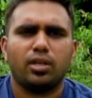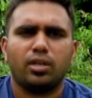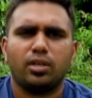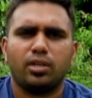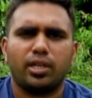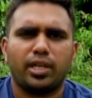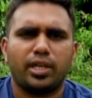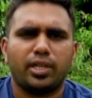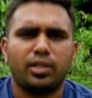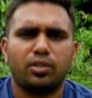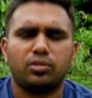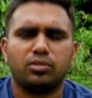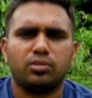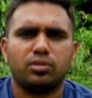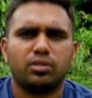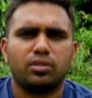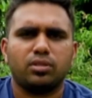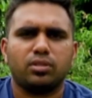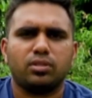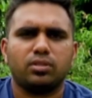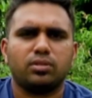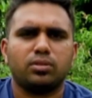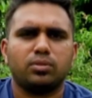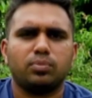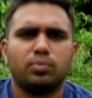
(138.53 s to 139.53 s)

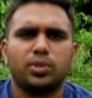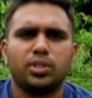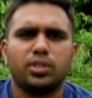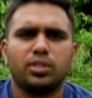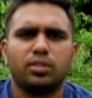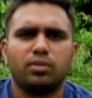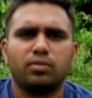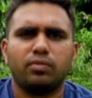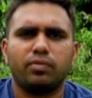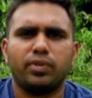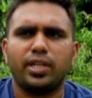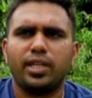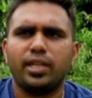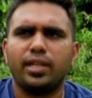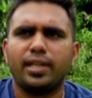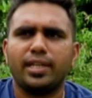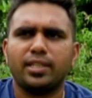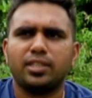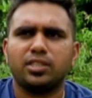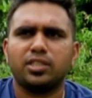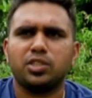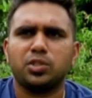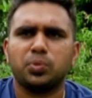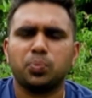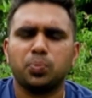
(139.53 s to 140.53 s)
rhinoceros, but very
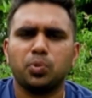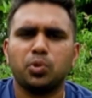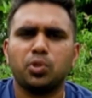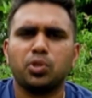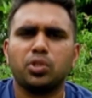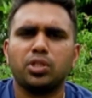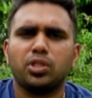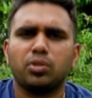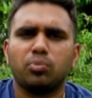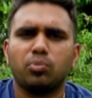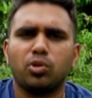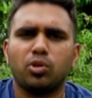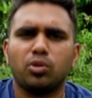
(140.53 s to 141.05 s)
less is spoken